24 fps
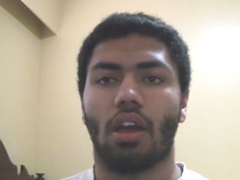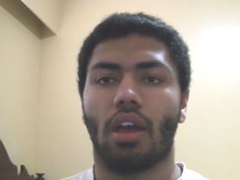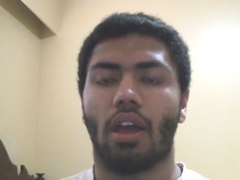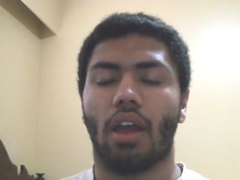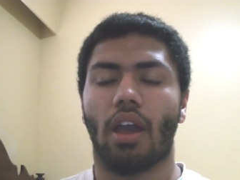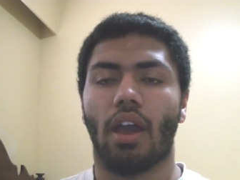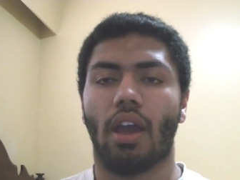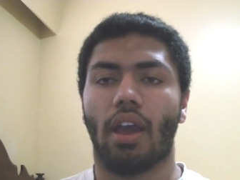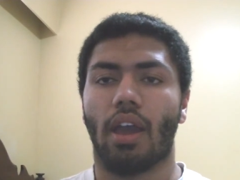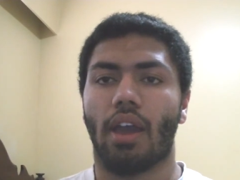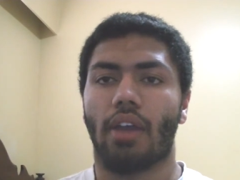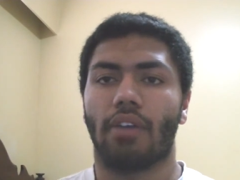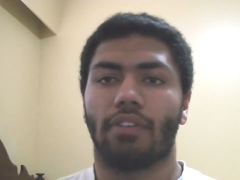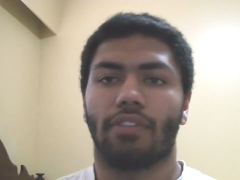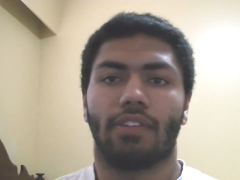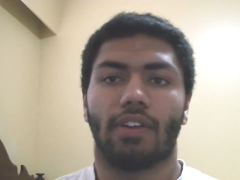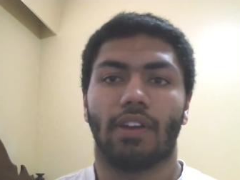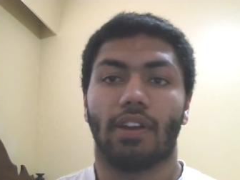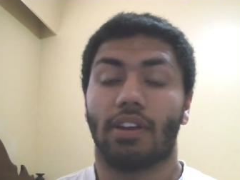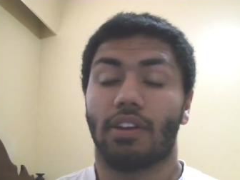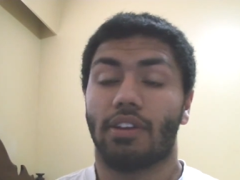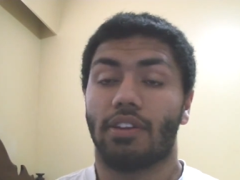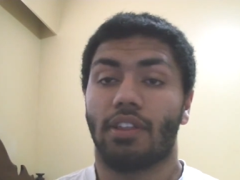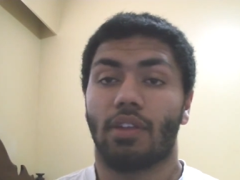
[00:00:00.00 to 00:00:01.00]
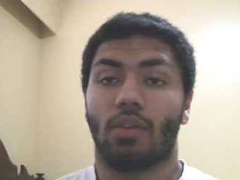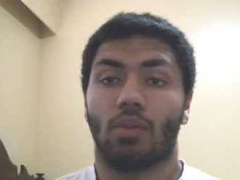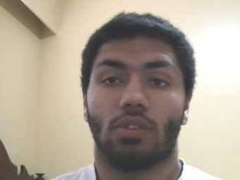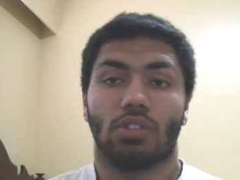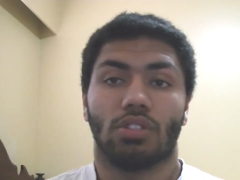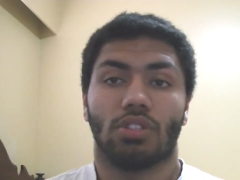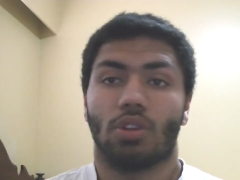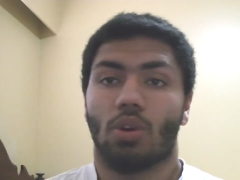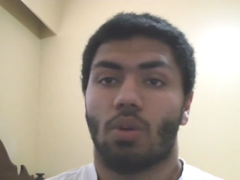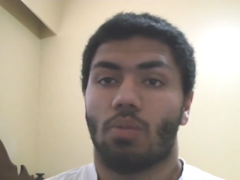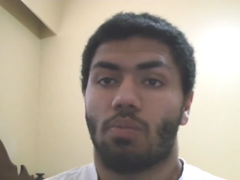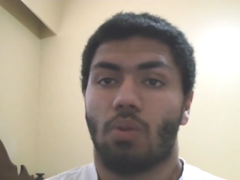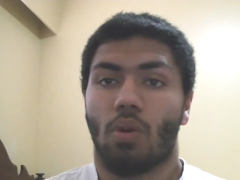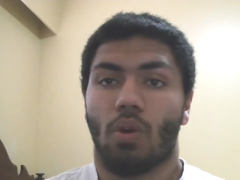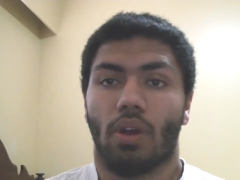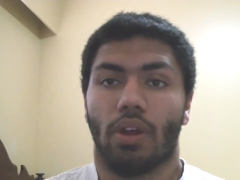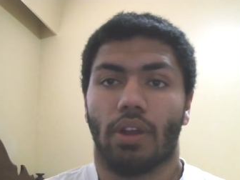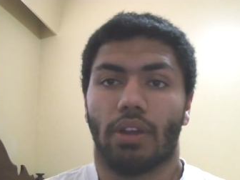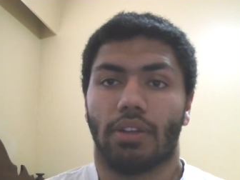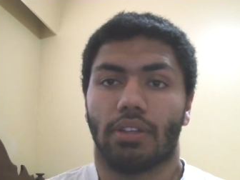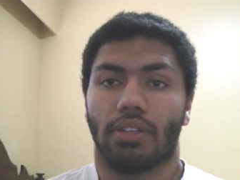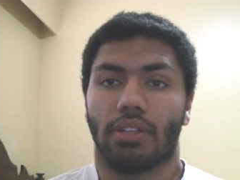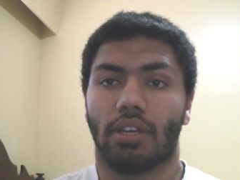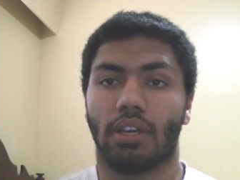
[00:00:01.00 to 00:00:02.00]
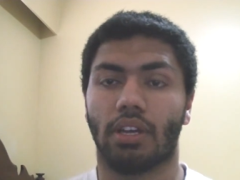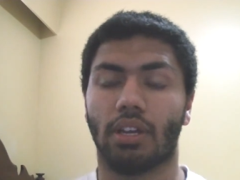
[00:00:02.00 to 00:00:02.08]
I figured there was no point.